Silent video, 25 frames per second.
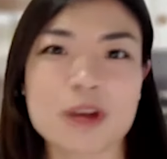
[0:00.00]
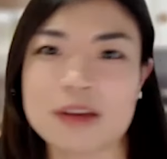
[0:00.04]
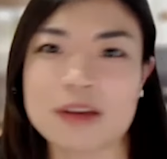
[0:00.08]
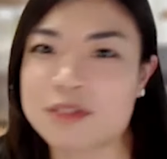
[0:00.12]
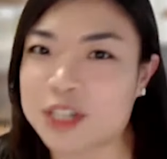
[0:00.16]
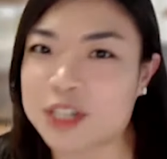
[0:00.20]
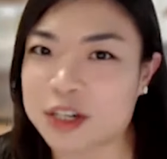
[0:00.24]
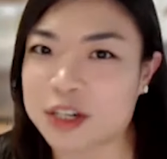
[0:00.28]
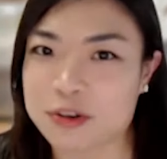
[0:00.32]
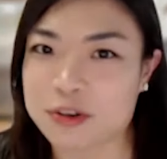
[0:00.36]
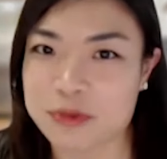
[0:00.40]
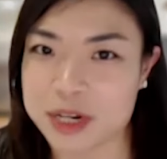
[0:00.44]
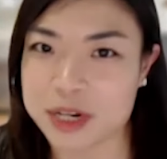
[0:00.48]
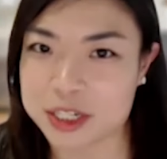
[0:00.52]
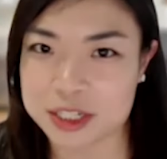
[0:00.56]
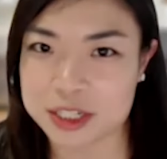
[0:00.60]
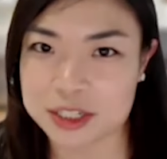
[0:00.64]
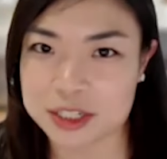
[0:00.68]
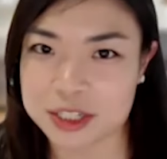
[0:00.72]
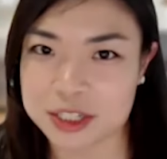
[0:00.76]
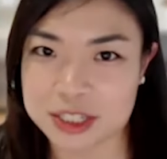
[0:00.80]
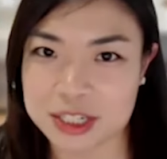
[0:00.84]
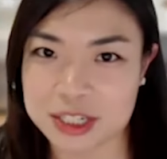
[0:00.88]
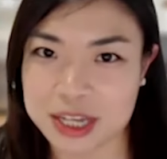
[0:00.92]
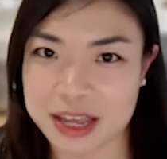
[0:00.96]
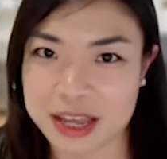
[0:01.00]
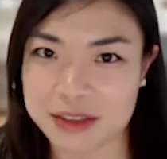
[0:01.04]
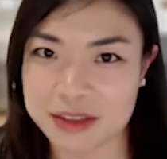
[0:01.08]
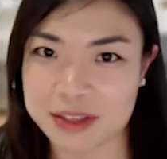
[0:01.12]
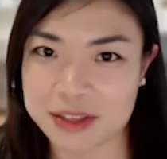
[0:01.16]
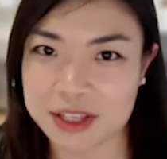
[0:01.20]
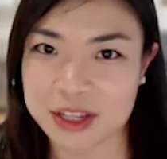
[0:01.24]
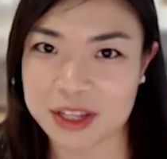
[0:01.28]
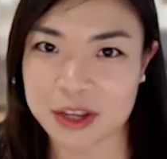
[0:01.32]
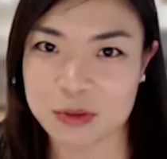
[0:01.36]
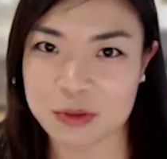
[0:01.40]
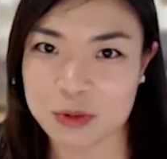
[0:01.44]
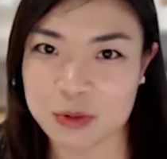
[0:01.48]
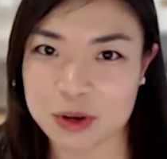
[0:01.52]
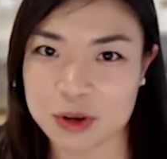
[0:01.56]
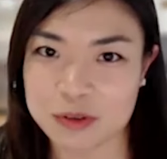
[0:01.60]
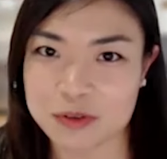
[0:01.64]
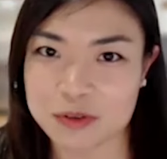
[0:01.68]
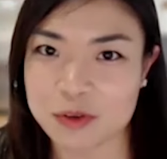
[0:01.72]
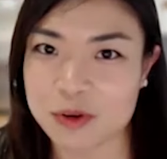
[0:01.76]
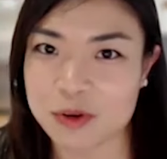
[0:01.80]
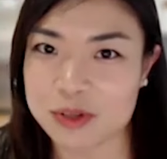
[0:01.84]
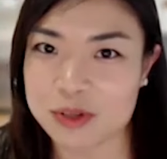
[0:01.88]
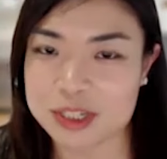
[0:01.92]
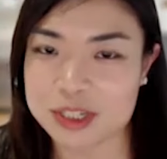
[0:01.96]
five generations together in that
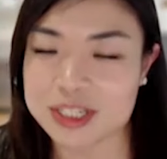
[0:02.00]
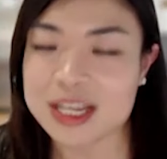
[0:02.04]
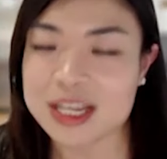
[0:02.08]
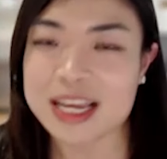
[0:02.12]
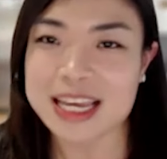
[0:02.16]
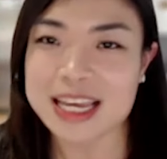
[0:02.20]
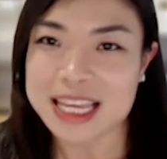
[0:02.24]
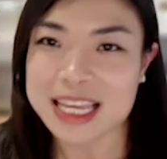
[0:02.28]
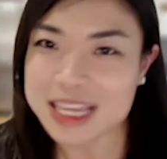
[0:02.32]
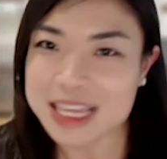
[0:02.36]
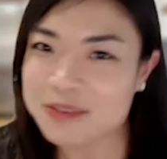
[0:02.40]
workforce.